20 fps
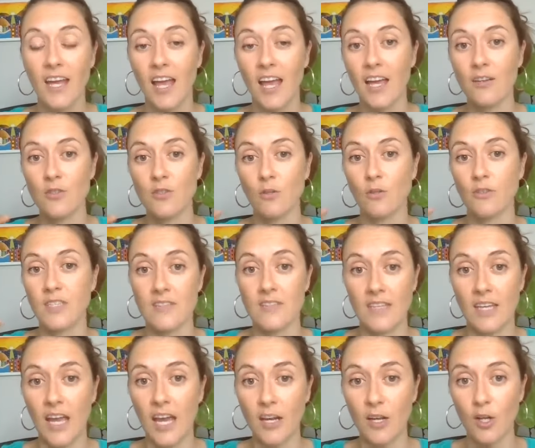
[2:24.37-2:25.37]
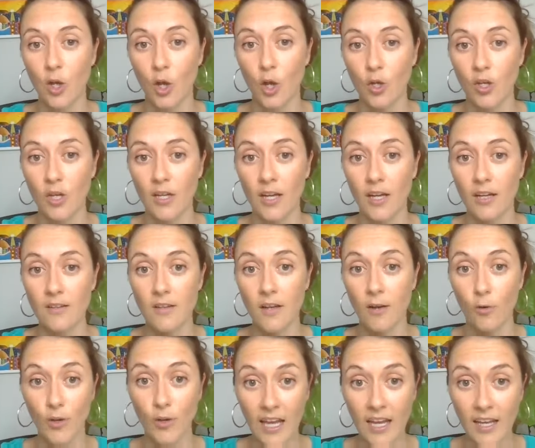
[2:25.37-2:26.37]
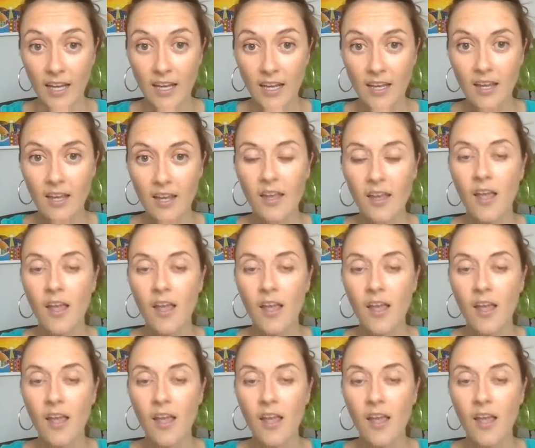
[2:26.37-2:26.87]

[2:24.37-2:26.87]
handle desiccated coconut organic.